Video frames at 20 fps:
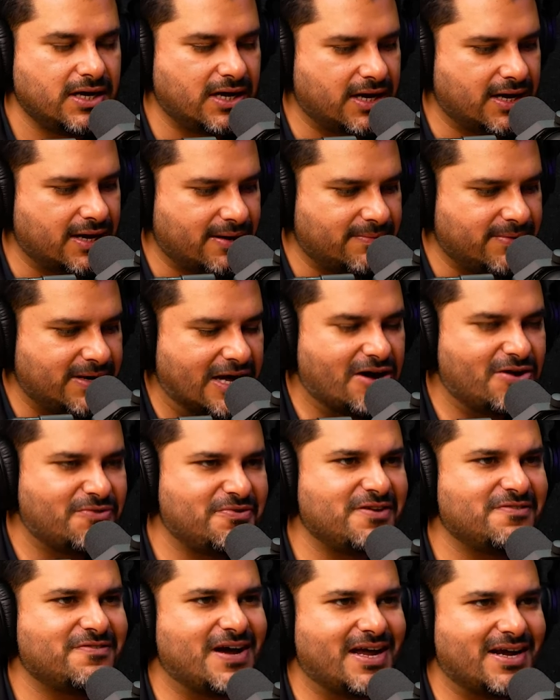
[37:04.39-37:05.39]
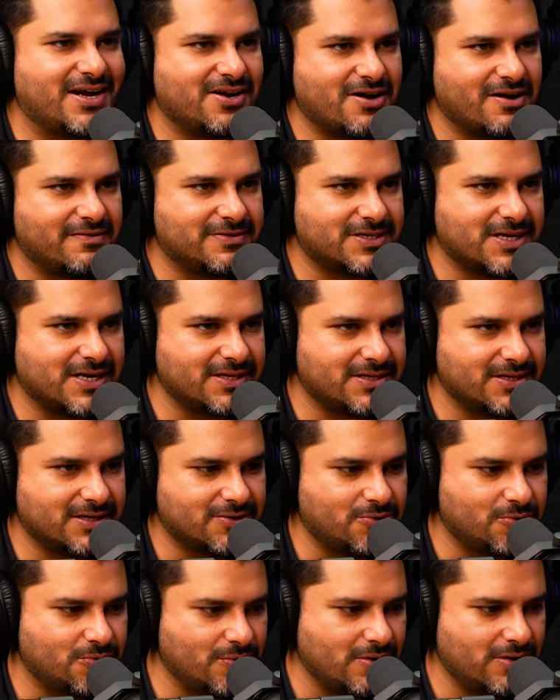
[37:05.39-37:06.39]
Uh, now we've added obviously the
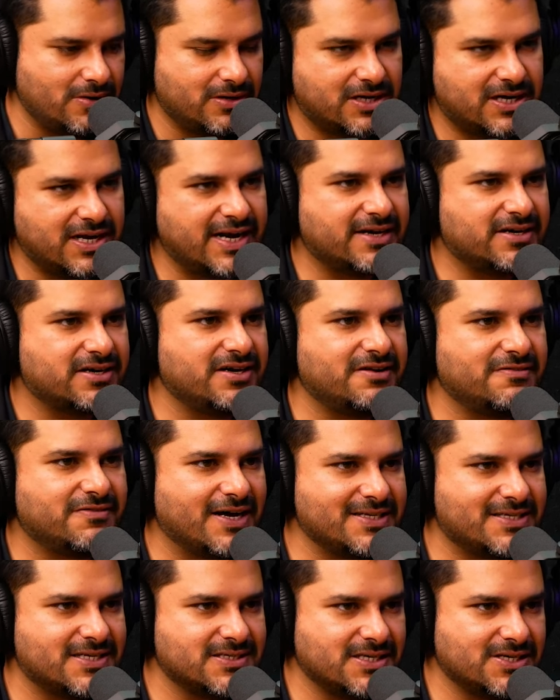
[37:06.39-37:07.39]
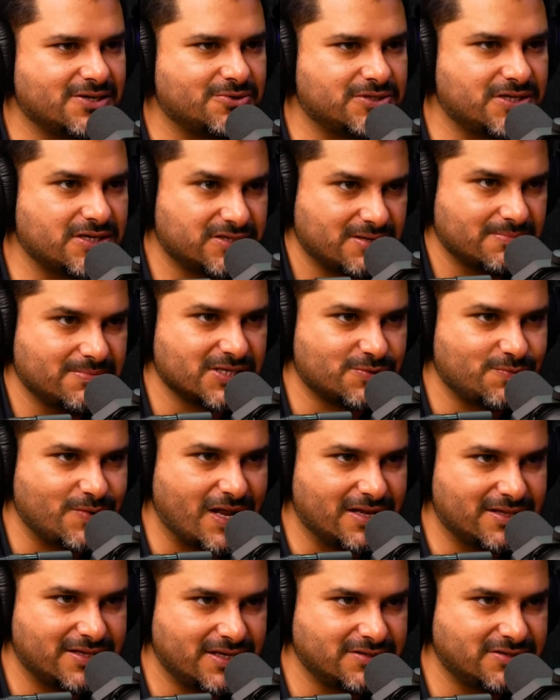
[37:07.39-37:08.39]
whole connected devices ecosystem as
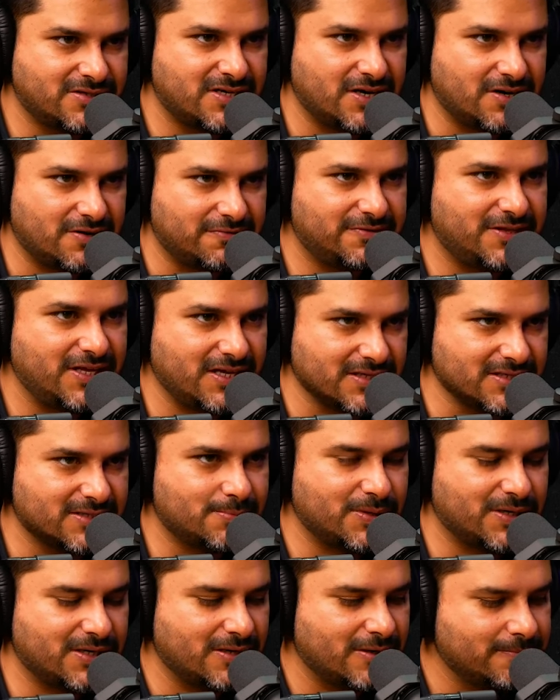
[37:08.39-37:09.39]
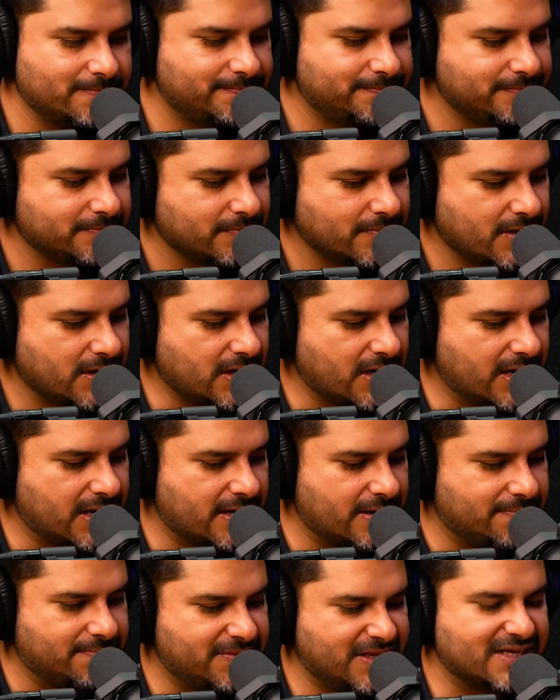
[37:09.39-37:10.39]
well, the Internet of Things, but
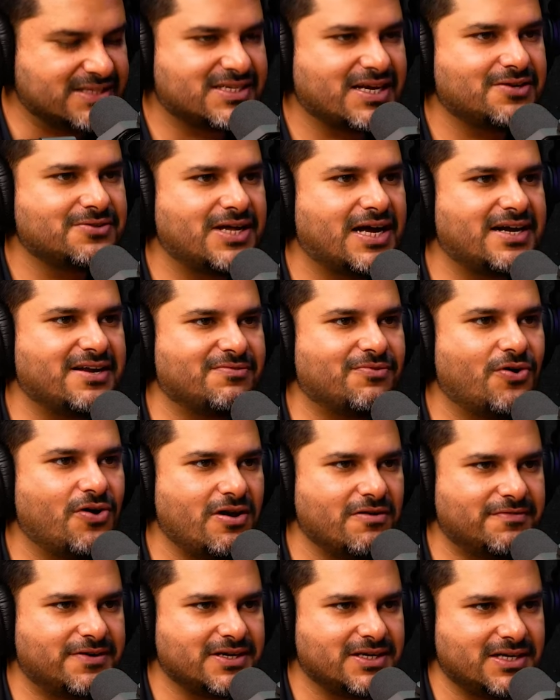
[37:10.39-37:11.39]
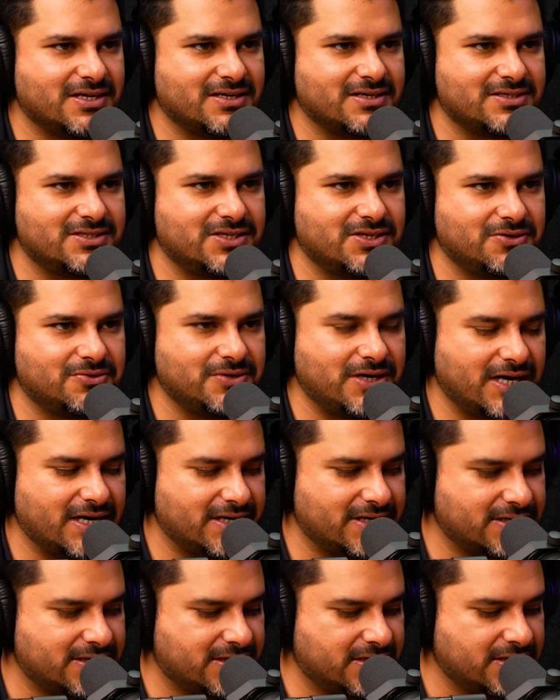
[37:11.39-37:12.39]
um, that's how that evolved, uh, you know.
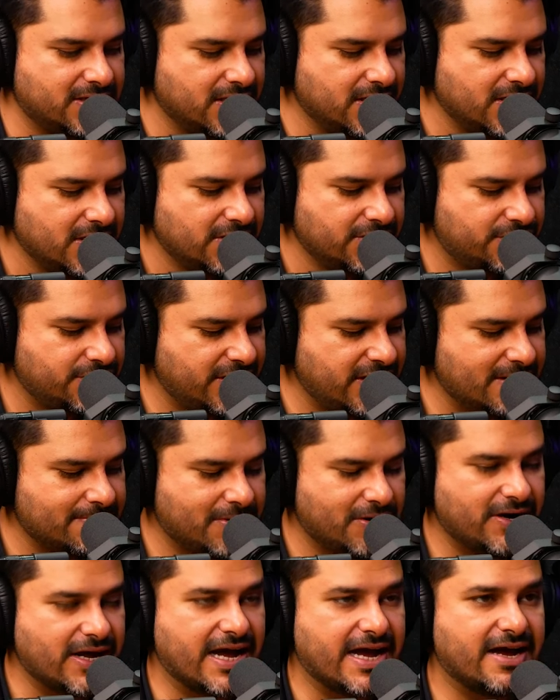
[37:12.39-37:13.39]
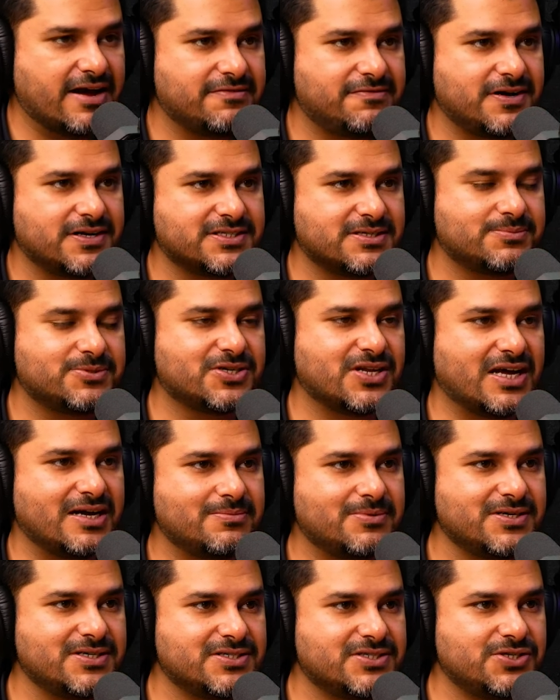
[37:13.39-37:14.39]
And uh, today, about half our
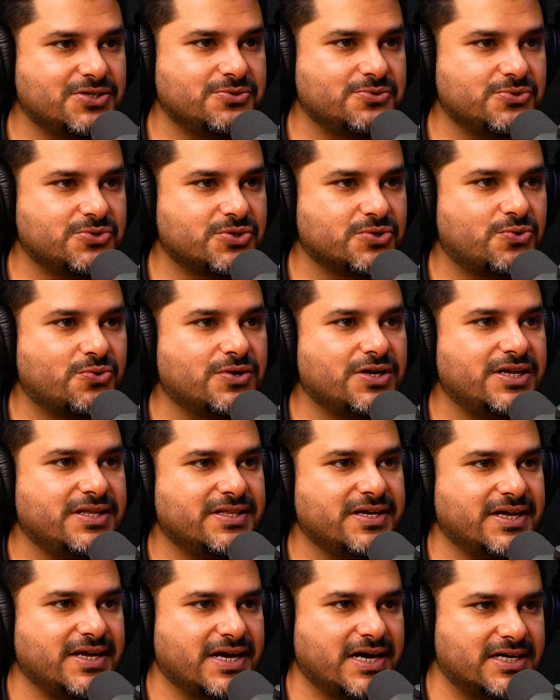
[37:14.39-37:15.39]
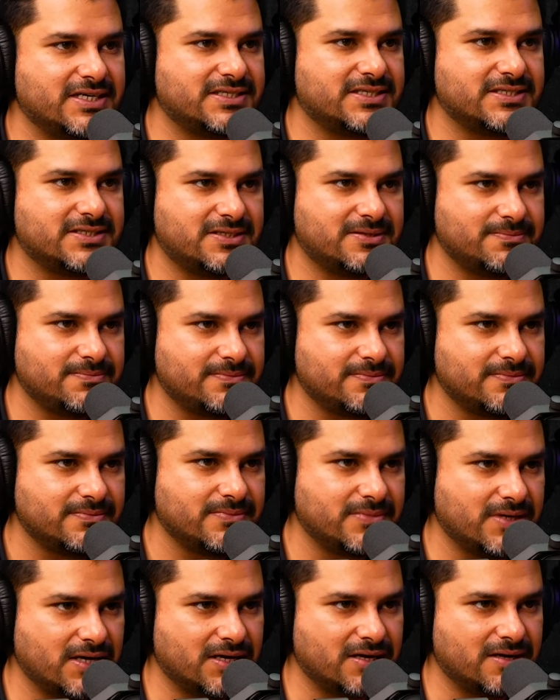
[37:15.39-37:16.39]
subscribers use only the AI system,
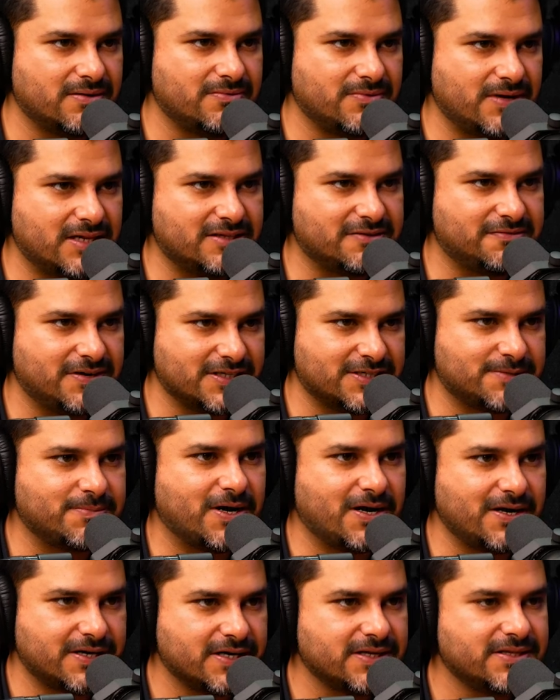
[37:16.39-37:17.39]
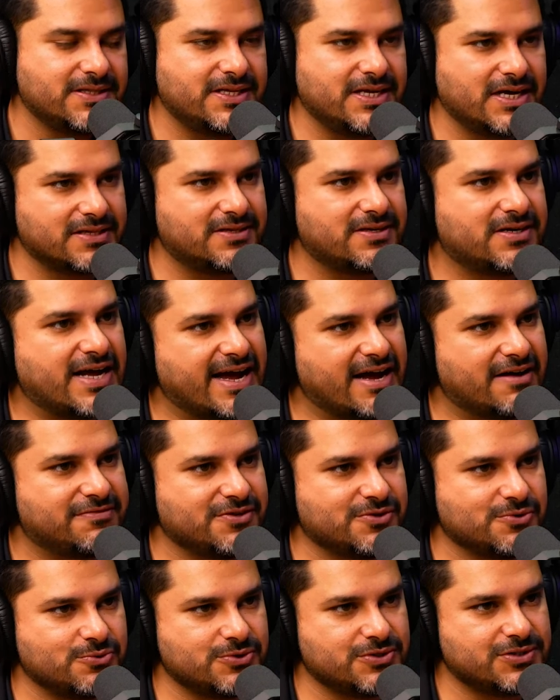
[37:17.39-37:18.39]
uh, Healthify Smart. The other half
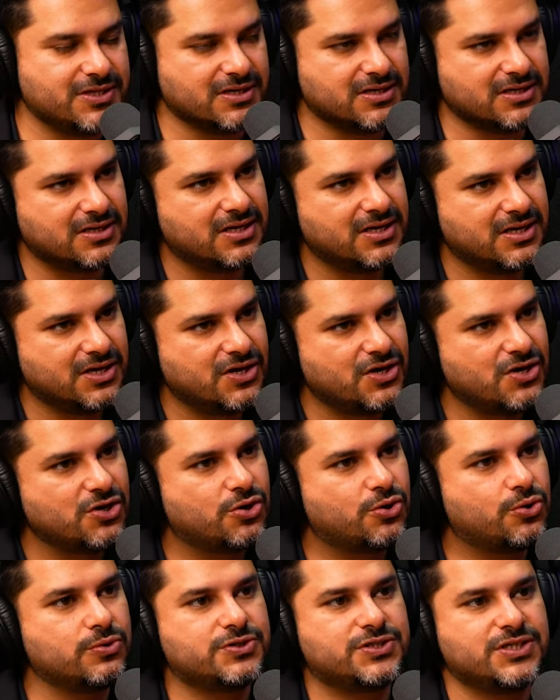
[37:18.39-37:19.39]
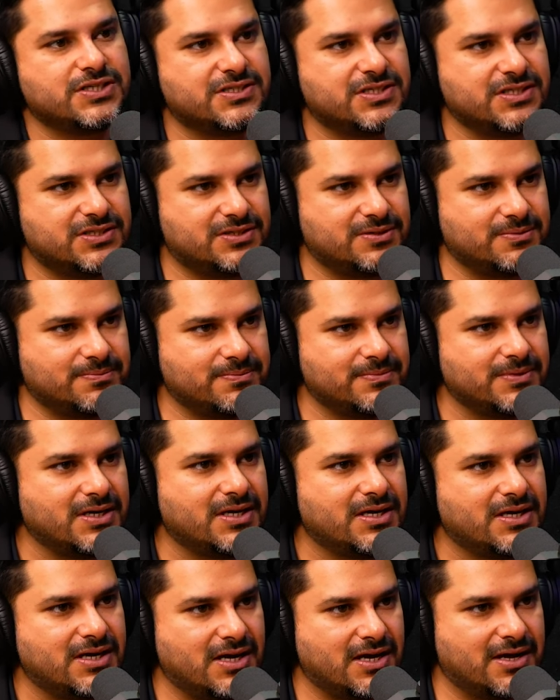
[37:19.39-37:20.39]
use the coaching system,
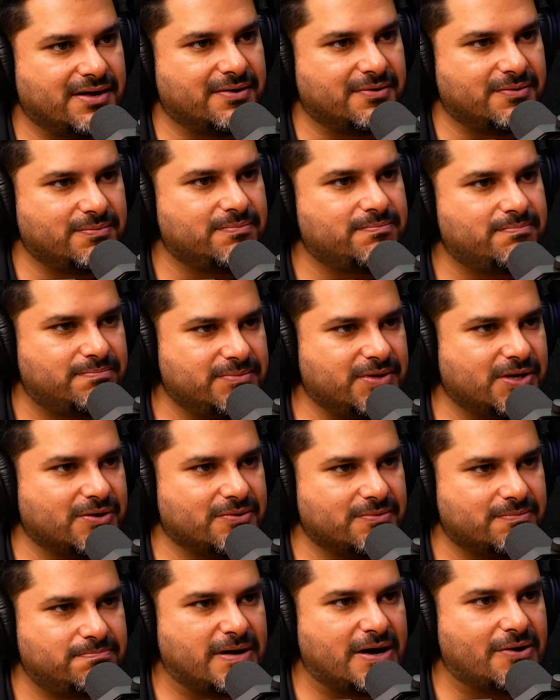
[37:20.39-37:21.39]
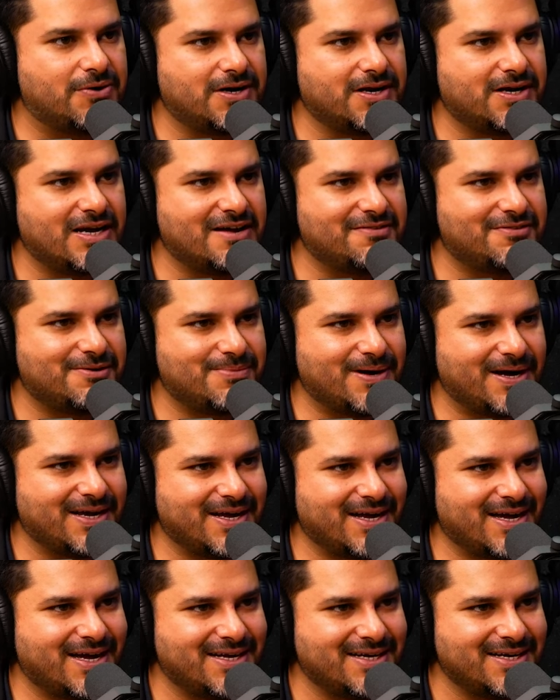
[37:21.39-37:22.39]
uh, you know, powered and levered by
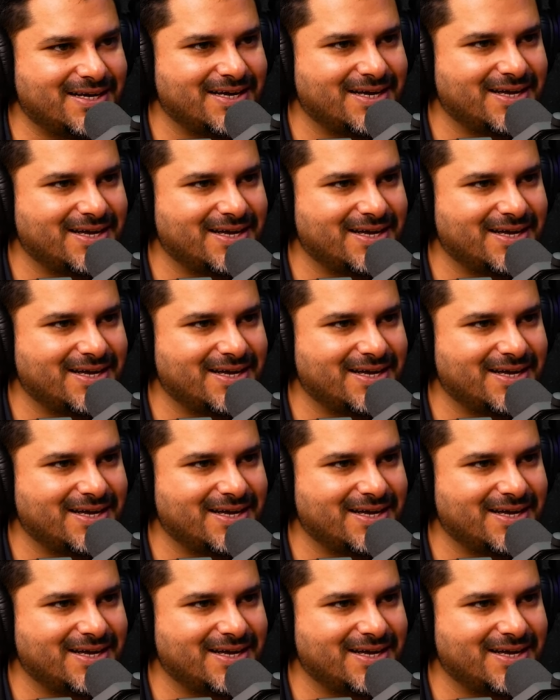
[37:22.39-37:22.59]
AI.